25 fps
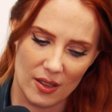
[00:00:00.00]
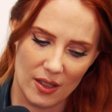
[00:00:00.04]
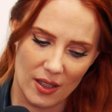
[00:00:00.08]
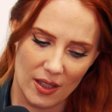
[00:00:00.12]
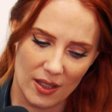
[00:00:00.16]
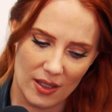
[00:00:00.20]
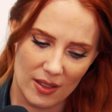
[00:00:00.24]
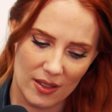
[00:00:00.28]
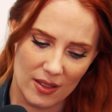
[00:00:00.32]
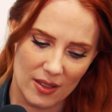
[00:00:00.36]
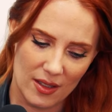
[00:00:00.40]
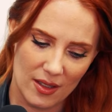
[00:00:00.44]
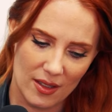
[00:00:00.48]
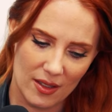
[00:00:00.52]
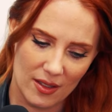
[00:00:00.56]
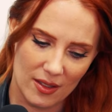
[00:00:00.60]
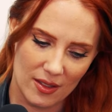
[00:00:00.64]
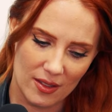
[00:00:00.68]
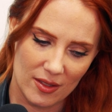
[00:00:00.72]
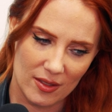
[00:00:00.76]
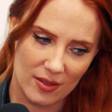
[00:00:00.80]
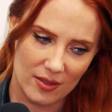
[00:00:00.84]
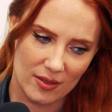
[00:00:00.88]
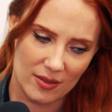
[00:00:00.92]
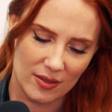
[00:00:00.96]
and uh,
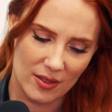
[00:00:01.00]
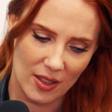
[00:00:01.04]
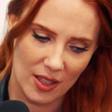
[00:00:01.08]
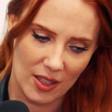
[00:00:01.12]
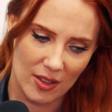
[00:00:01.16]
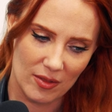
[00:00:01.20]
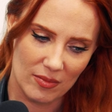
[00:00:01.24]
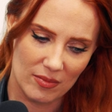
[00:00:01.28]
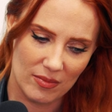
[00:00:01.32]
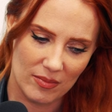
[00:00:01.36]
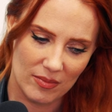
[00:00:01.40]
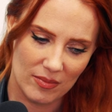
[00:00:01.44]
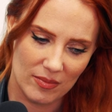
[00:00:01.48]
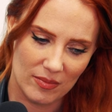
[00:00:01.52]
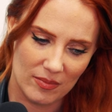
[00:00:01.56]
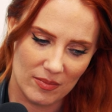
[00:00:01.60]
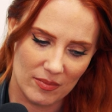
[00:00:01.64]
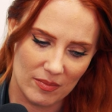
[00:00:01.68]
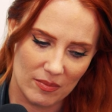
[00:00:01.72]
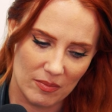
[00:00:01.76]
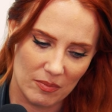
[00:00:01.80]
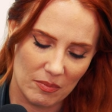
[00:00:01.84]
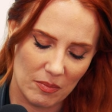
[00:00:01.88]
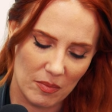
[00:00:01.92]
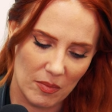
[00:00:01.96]
yeah,
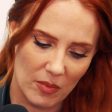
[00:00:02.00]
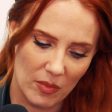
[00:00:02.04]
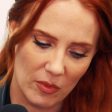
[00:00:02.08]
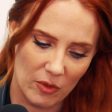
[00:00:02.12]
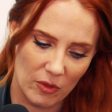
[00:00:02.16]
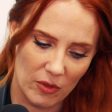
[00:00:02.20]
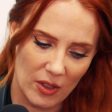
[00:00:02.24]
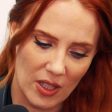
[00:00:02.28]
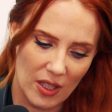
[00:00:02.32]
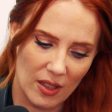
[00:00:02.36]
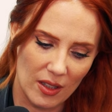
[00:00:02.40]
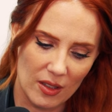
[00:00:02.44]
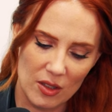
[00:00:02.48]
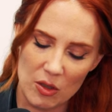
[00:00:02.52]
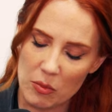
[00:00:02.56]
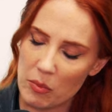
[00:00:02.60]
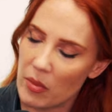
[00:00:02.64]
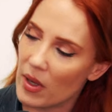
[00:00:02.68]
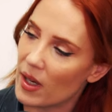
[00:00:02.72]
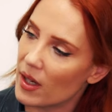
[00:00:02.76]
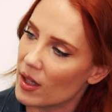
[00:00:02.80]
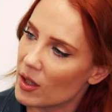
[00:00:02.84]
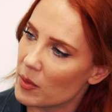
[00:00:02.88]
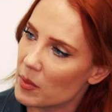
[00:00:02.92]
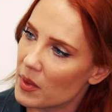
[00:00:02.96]
feel
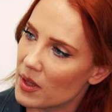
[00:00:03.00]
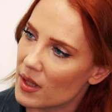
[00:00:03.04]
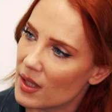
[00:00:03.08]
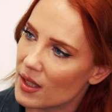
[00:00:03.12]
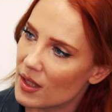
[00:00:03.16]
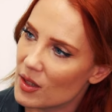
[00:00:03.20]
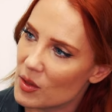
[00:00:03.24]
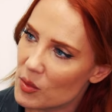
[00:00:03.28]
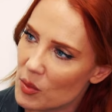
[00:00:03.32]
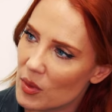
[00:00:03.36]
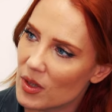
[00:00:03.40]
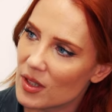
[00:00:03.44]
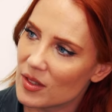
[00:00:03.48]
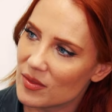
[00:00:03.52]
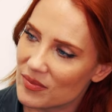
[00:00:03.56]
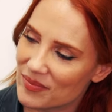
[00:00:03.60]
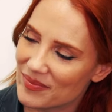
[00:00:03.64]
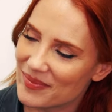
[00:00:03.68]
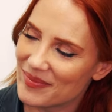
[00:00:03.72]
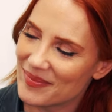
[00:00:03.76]
inspired by that as well.